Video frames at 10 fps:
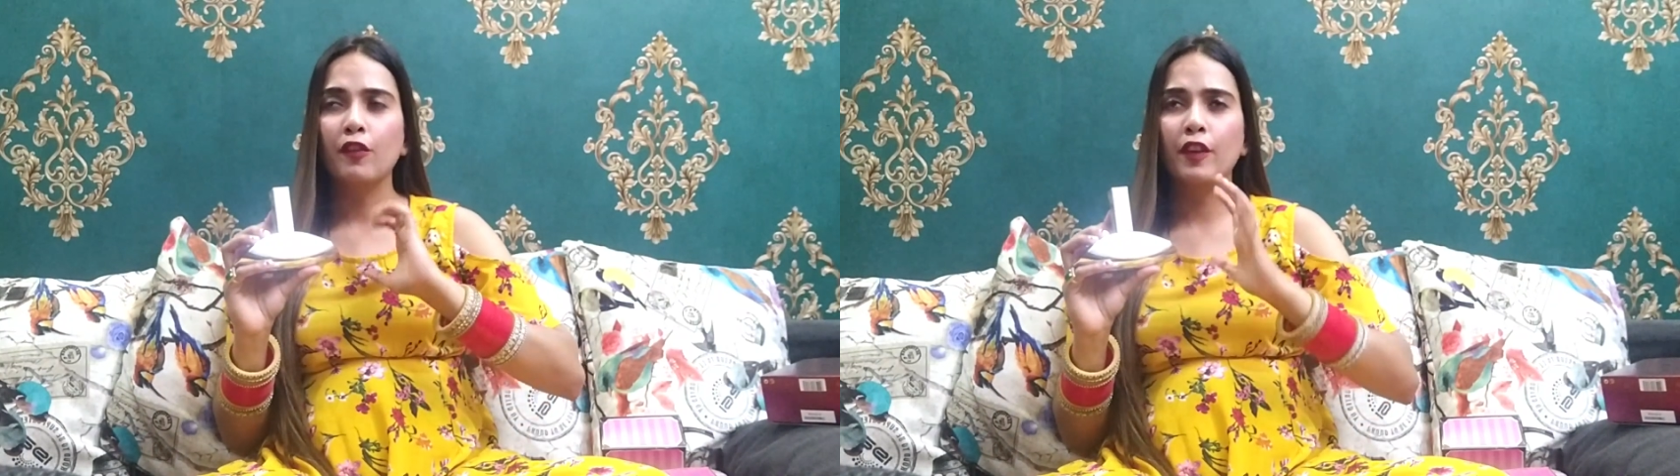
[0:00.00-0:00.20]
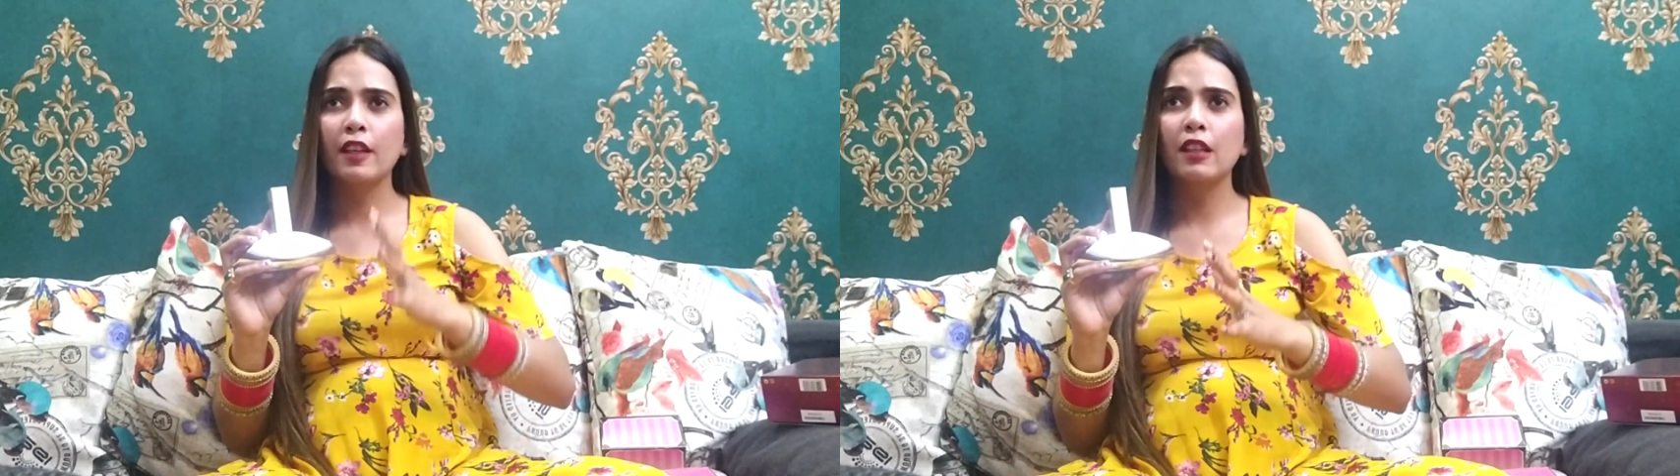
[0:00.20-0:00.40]

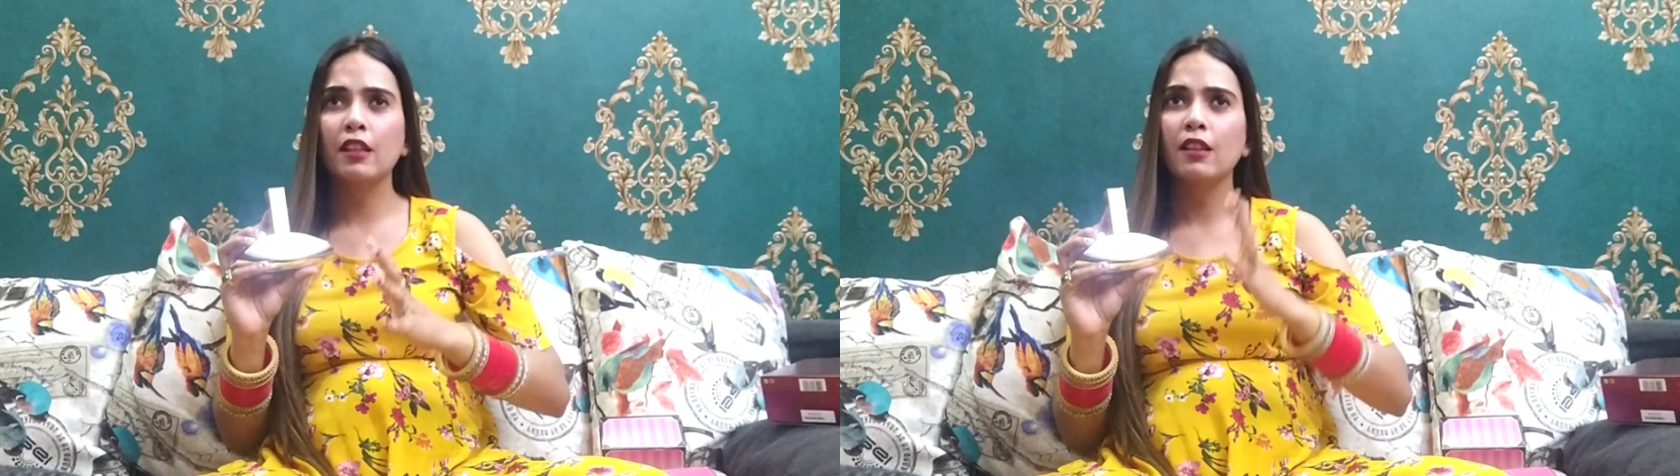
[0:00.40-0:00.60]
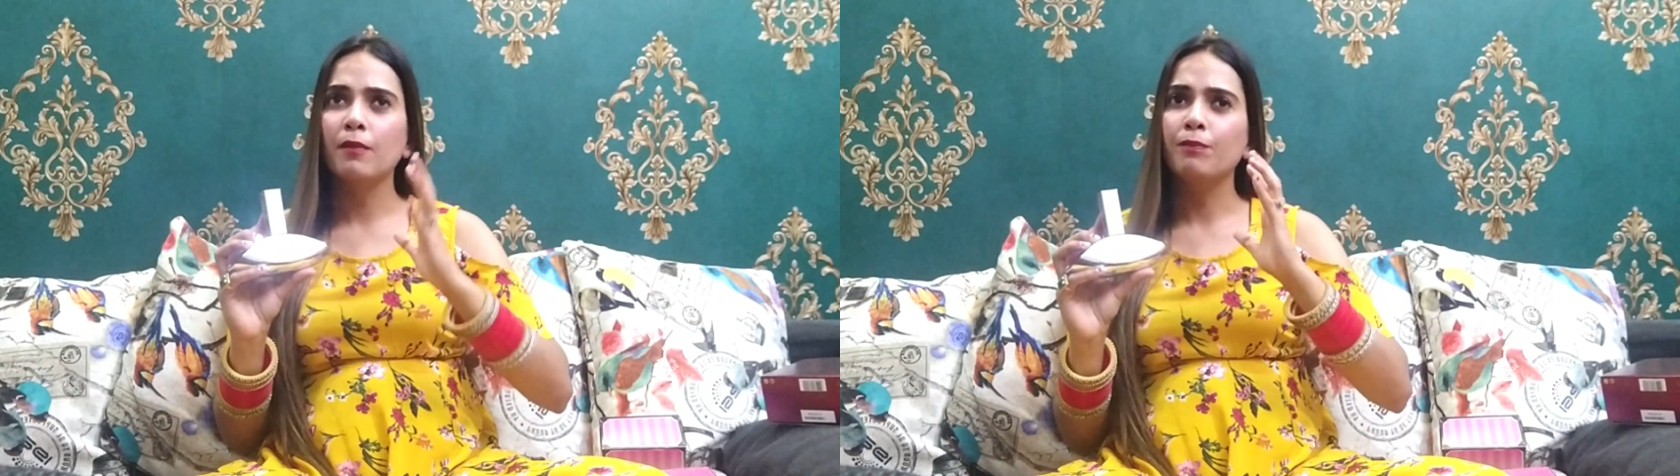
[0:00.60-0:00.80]

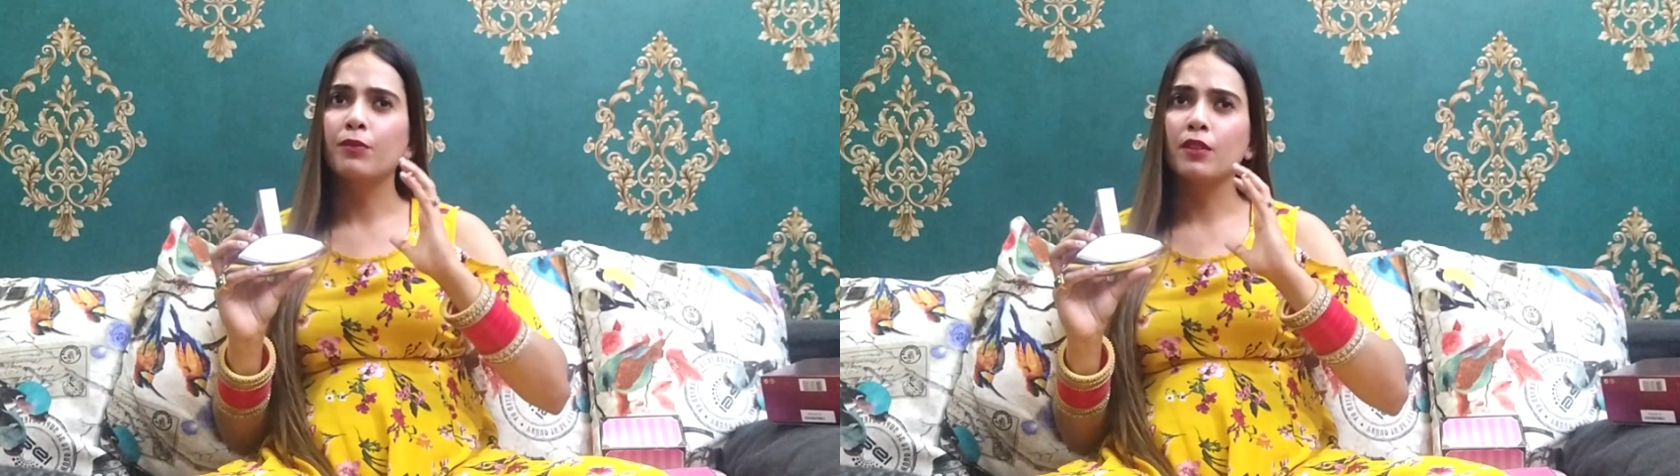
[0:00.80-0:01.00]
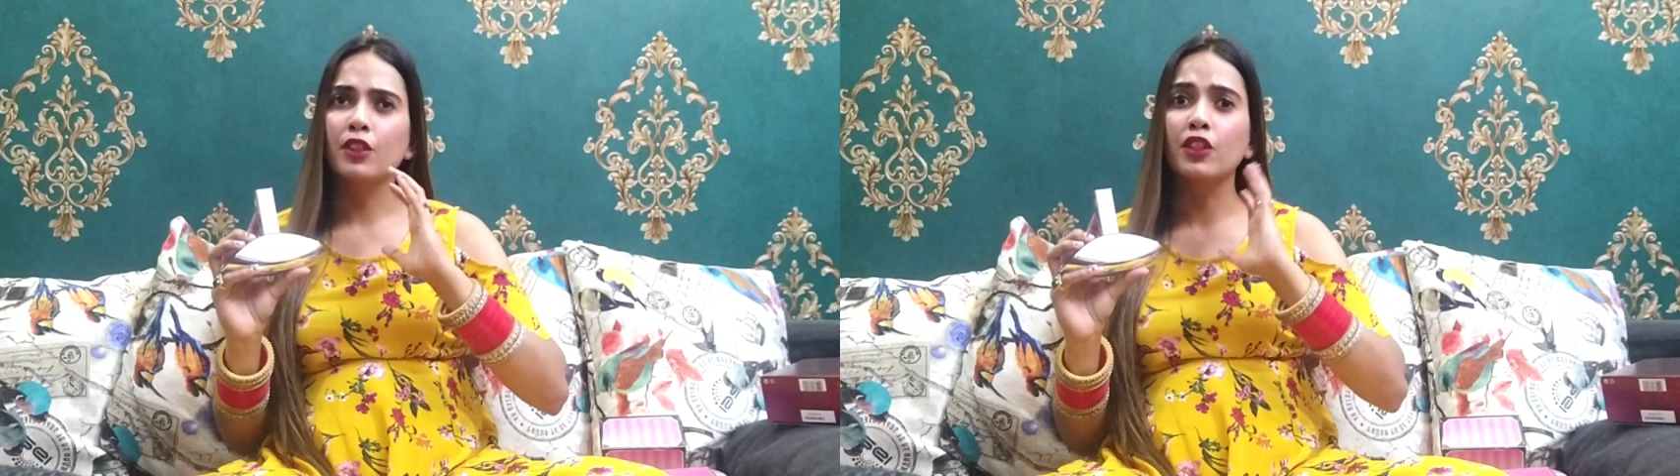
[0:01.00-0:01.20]
very
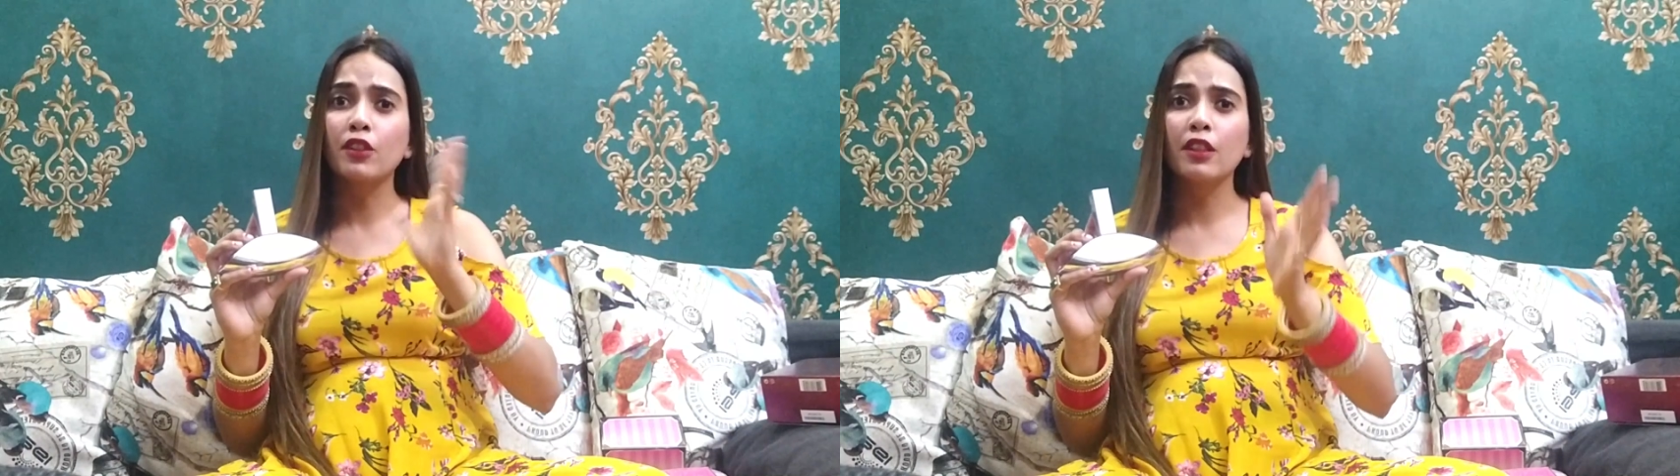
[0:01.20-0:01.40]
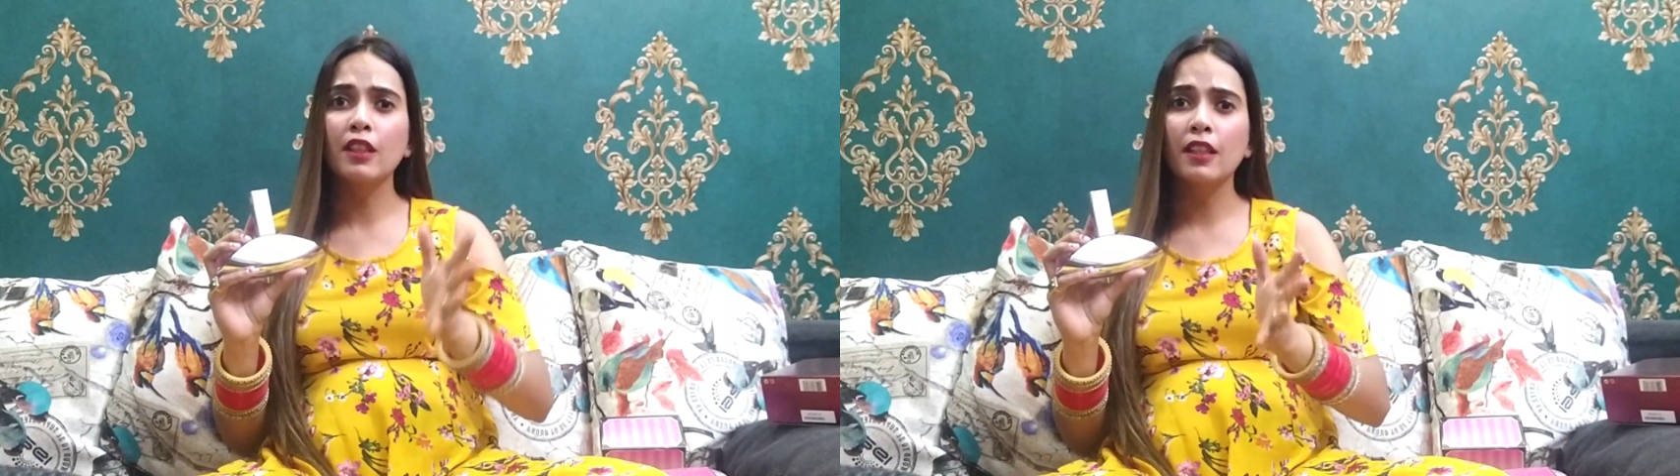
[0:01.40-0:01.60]

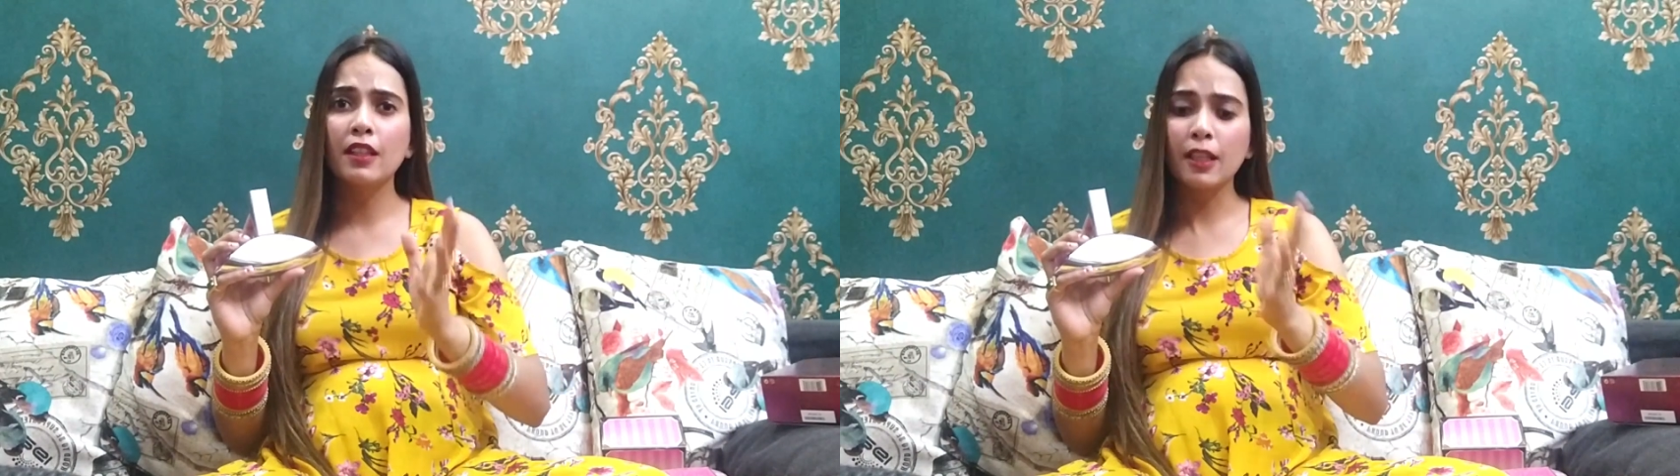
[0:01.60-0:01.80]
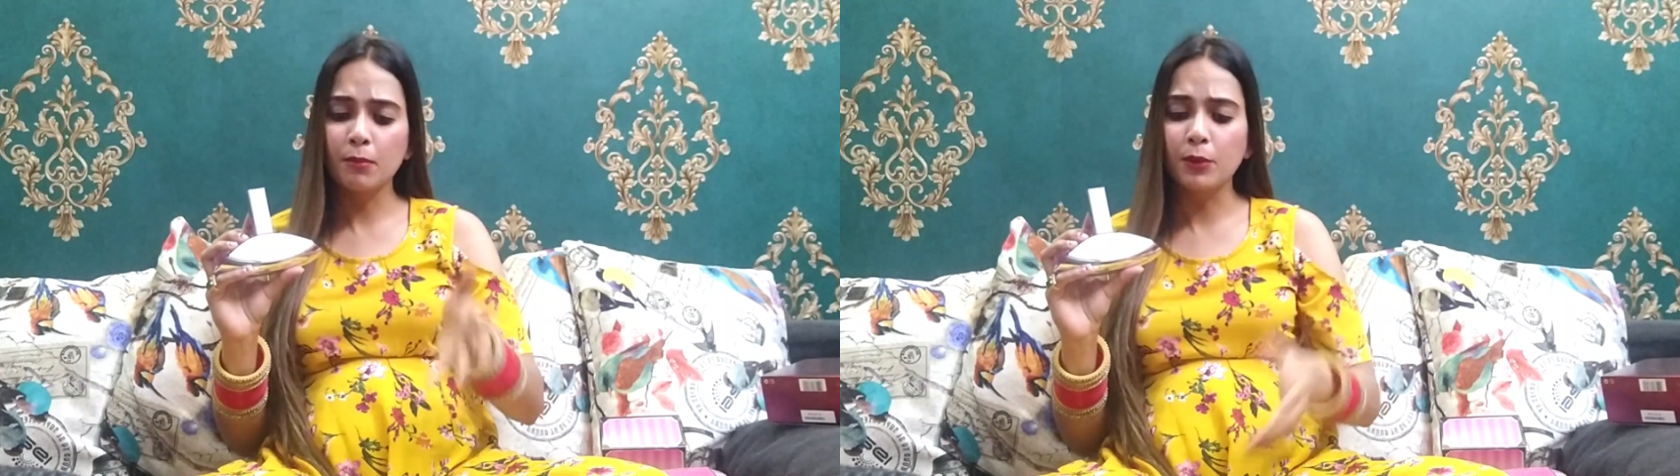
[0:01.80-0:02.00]
unique and